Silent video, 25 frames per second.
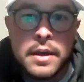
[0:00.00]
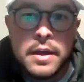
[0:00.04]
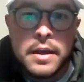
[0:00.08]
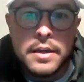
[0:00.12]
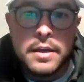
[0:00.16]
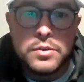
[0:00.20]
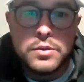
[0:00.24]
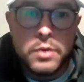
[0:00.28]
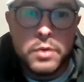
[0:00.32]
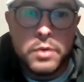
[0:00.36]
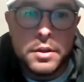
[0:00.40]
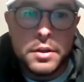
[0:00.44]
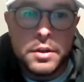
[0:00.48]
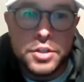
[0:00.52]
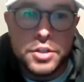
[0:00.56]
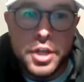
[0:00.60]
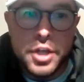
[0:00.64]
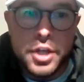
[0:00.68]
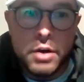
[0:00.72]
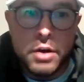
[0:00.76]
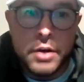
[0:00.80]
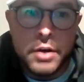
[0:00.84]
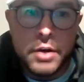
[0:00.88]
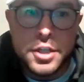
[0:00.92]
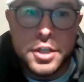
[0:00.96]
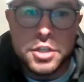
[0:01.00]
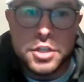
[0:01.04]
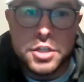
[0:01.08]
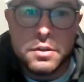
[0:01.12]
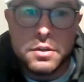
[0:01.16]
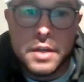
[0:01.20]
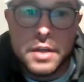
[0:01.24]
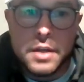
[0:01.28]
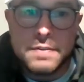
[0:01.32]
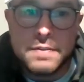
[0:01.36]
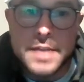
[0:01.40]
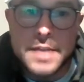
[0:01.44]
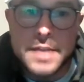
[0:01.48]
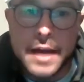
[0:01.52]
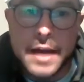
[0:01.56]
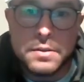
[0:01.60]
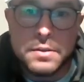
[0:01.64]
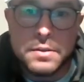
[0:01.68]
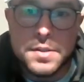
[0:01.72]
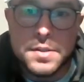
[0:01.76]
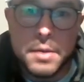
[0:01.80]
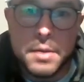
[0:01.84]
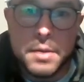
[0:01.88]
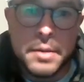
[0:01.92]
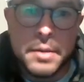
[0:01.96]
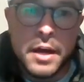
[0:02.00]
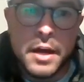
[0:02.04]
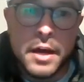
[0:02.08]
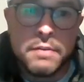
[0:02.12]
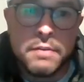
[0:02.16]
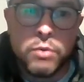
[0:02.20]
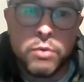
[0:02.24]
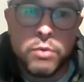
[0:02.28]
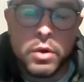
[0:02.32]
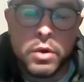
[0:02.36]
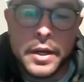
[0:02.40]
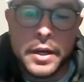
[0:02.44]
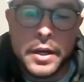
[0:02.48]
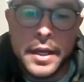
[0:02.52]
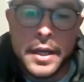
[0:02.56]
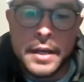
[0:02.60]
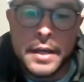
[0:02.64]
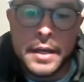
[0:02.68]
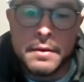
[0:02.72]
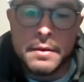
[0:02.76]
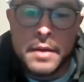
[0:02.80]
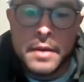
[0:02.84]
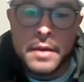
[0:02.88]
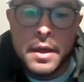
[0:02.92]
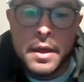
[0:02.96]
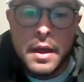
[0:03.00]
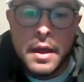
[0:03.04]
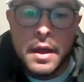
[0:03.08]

He's one of the generational left tackles coming out of Oregon.